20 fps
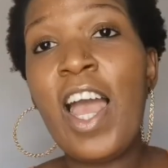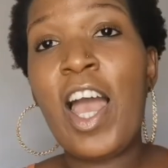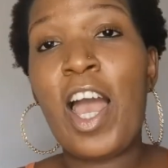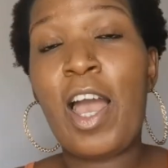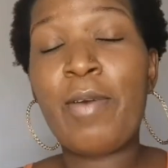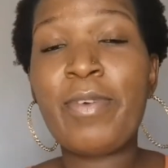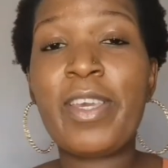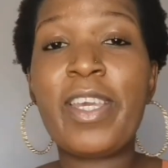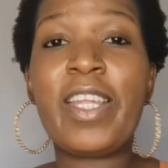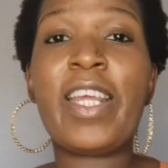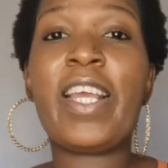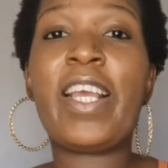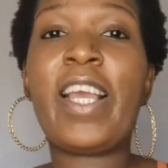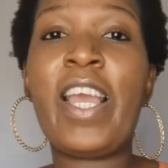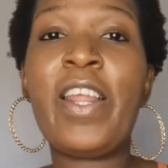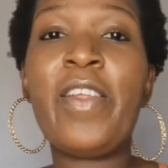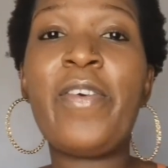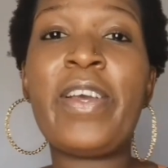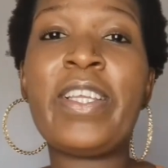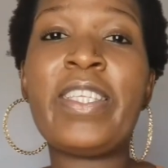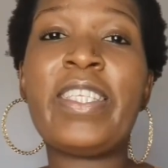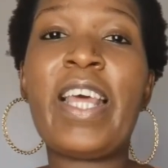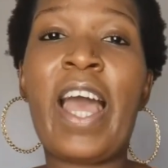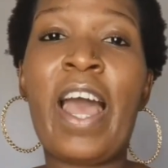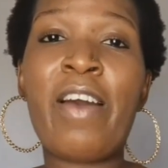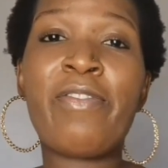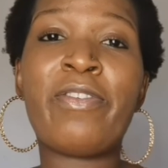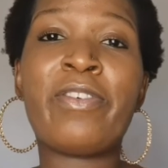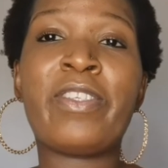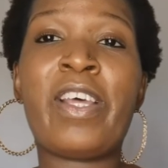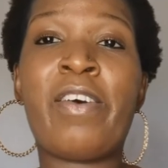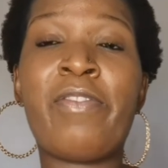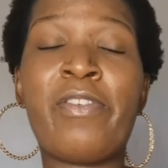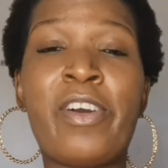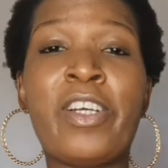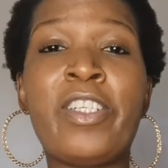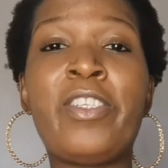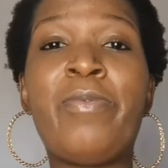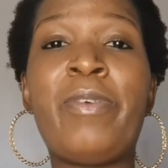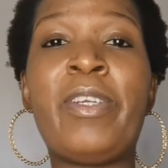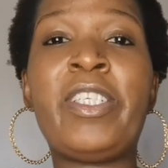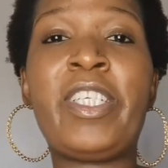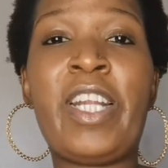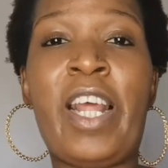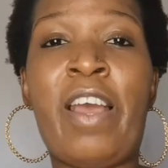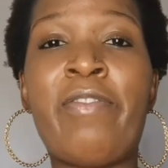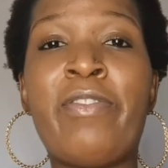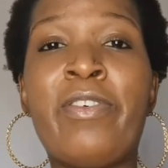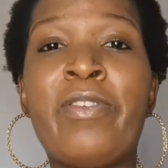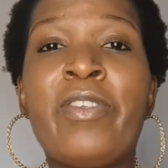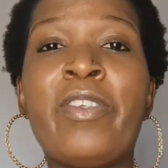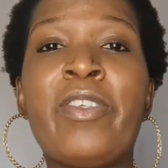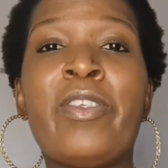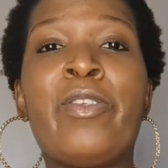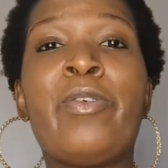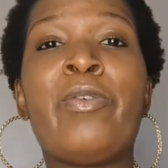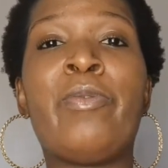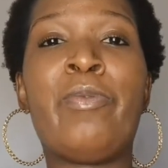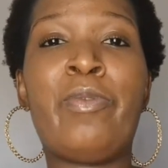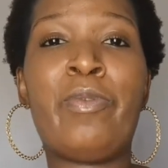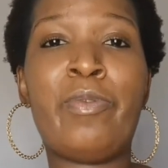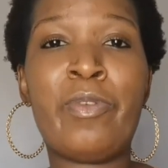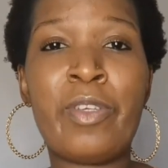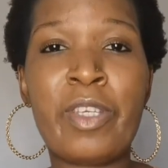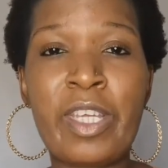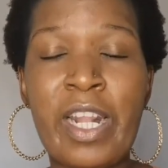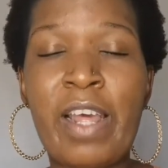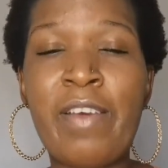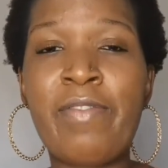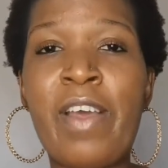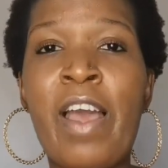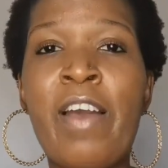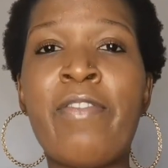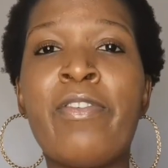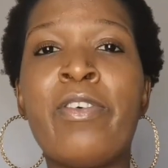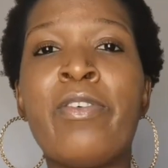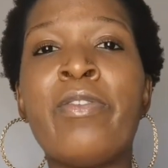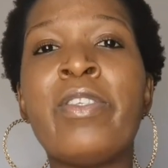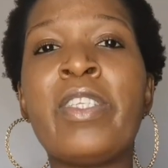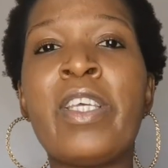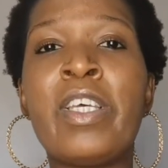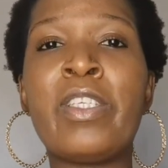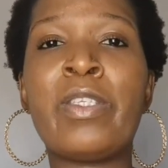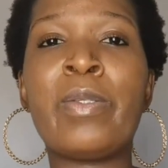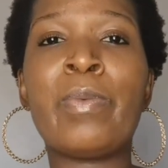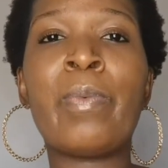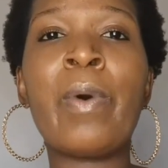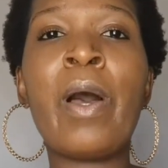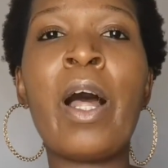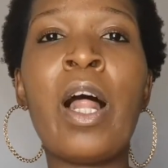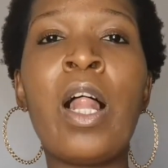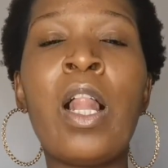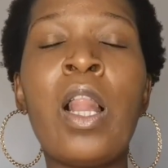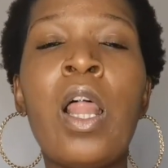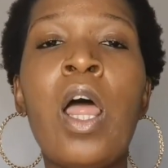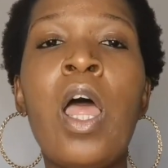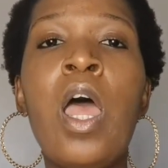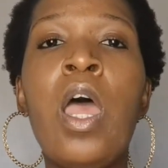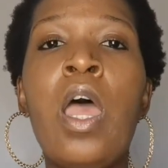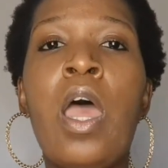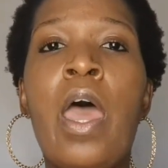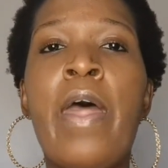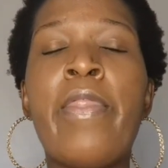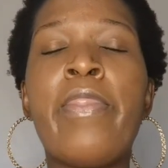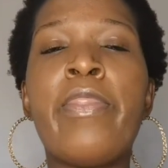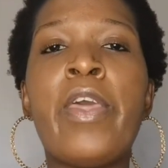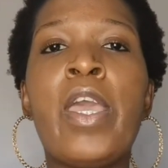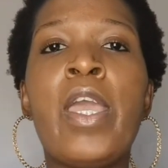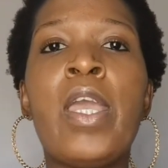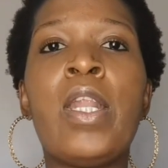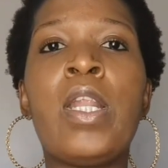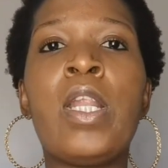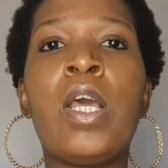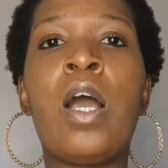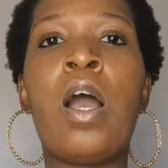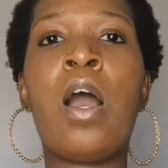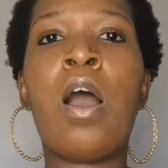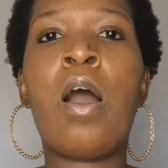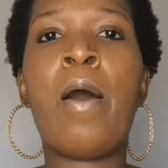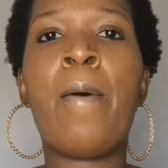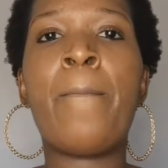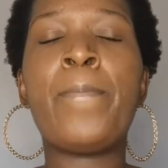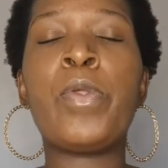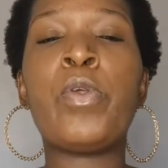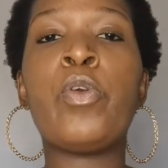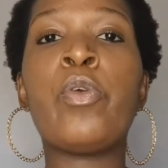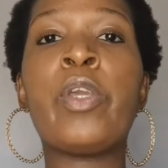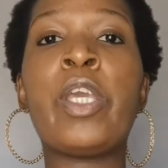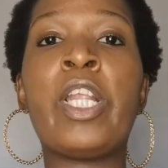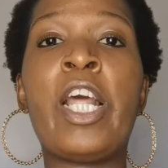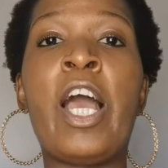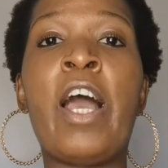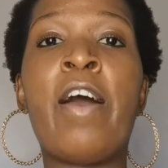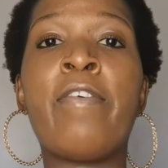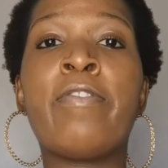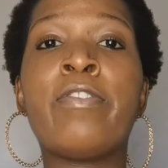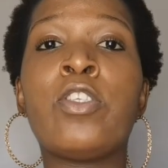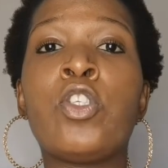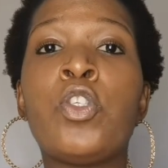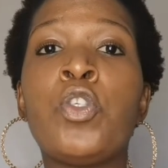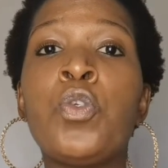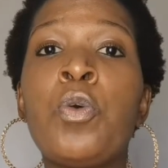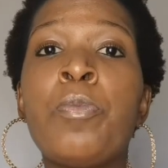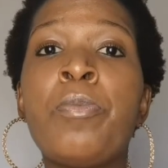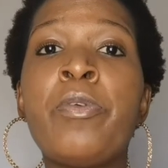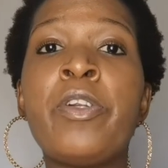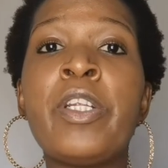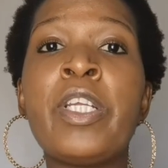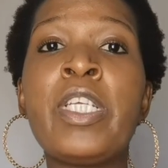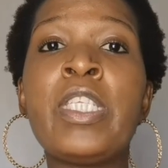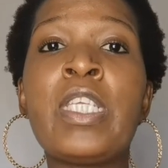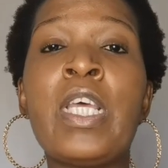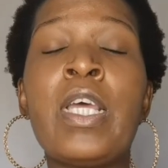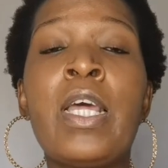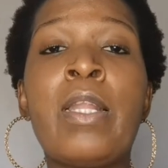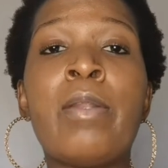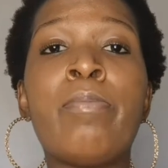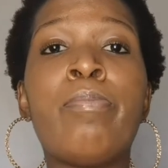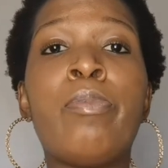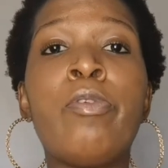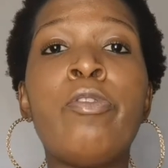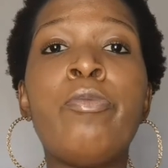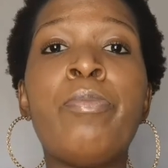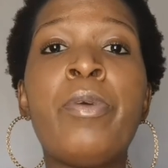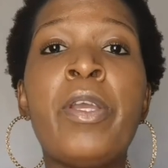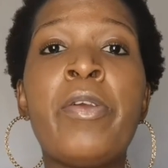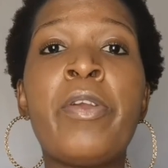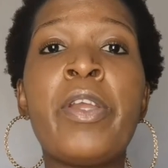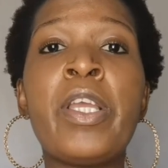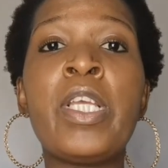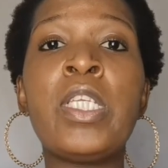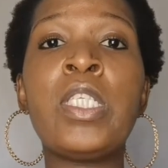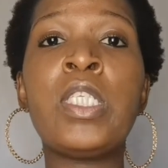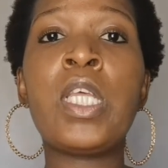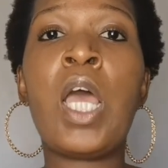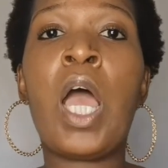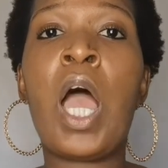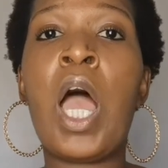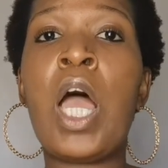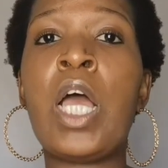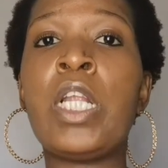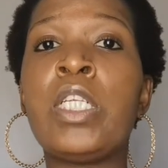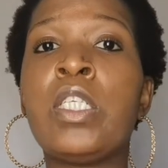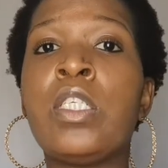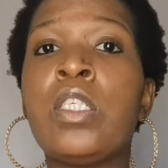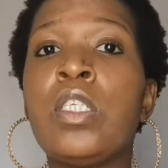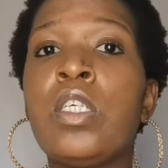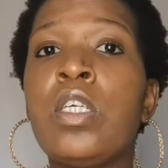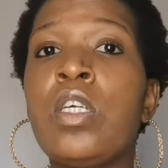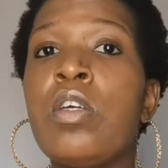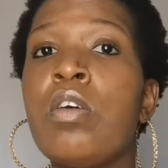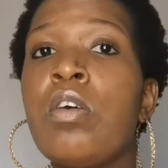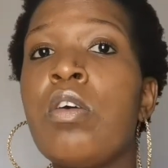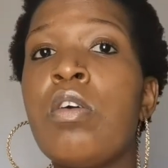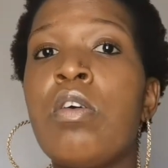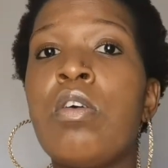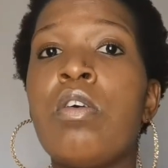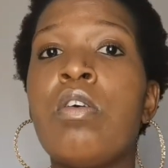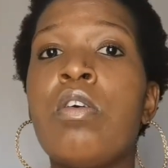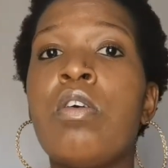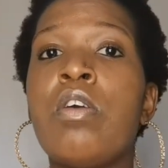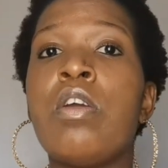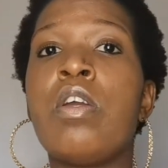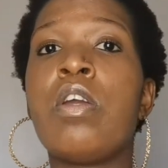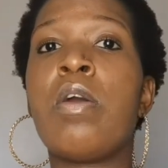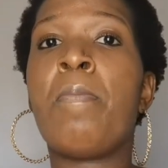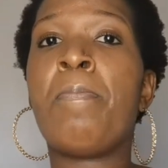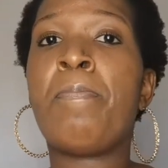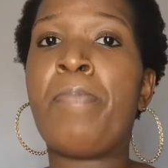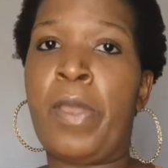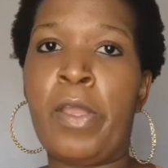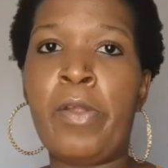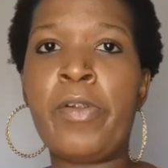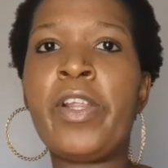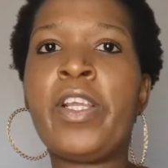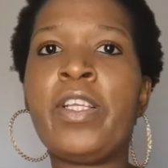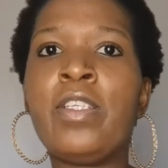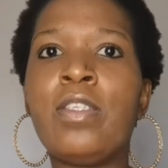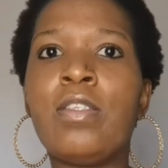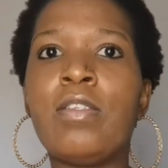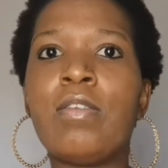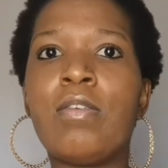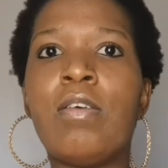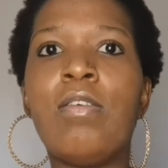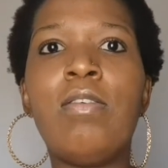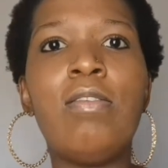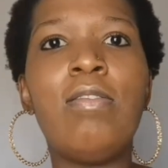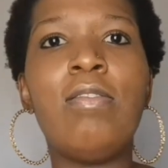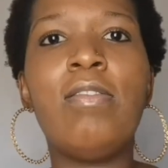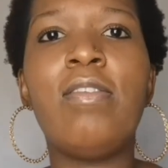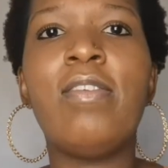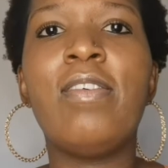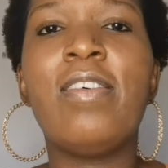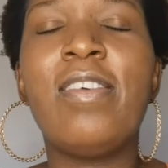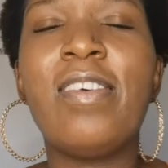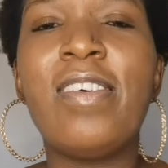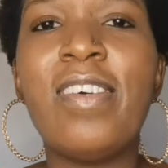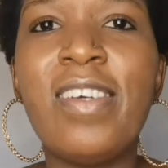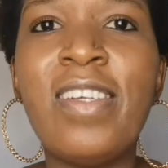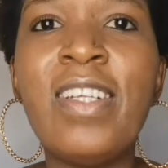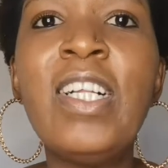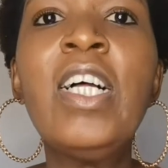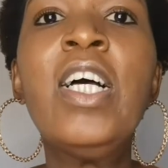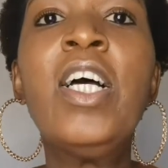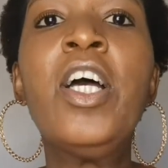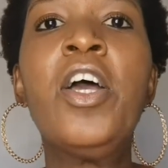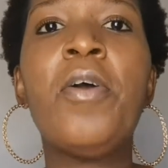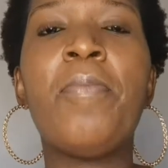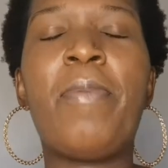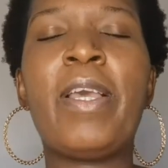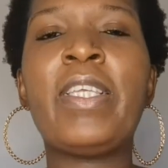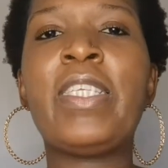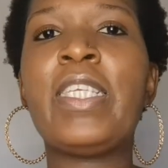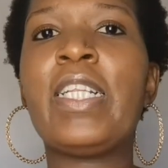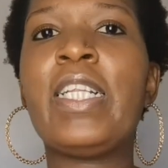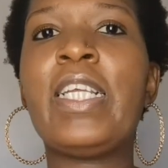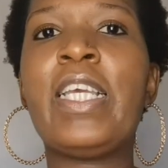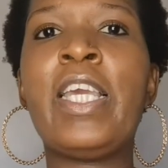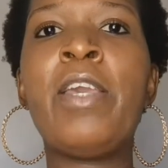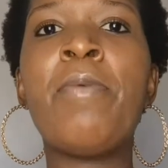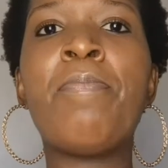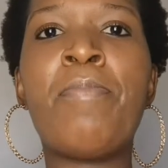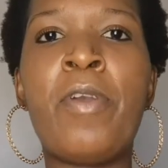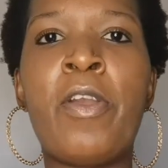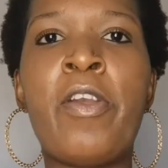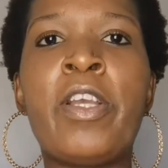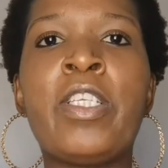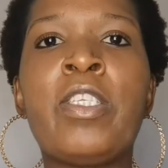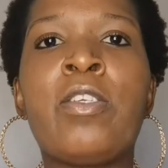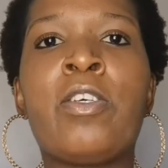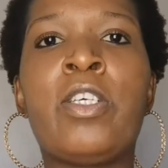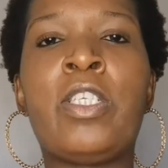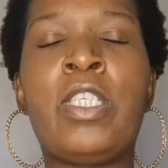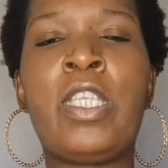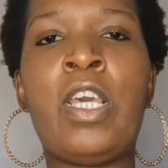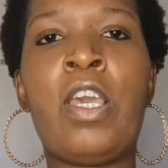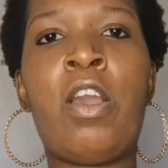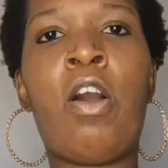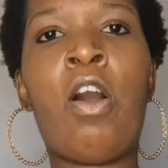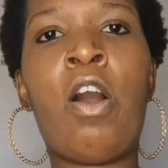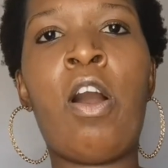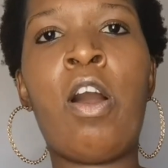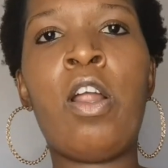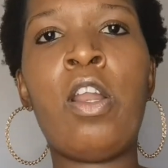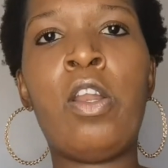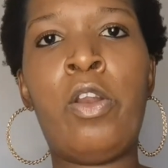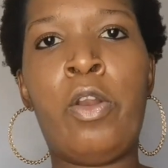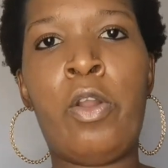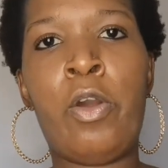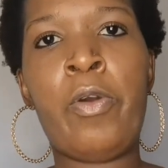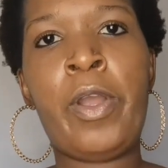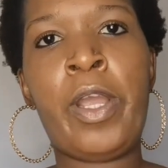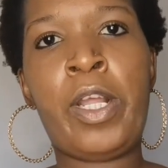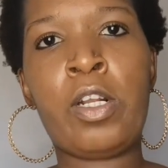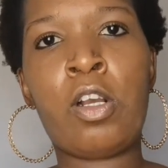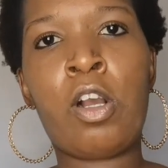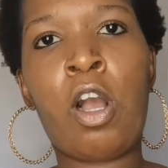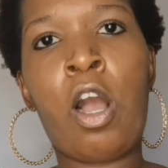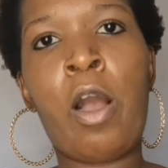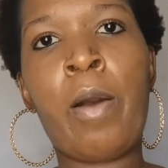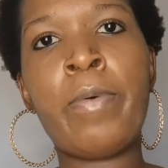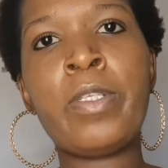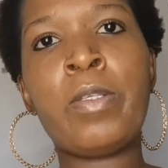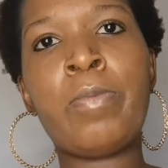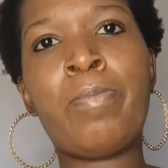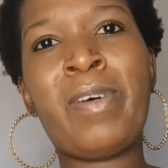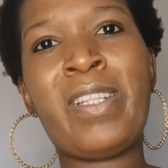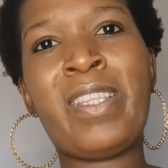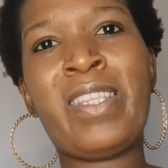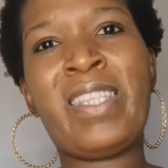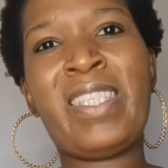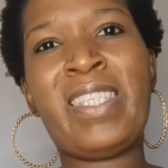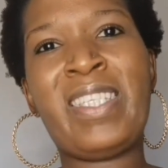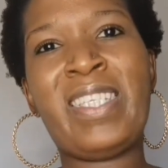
I'm kidding. Anyways, avos. I forgot to mention avos. So you can have avos as well. And then you can have strawberries and blueberries and berries. Basically eat berries because they are low in carbs, but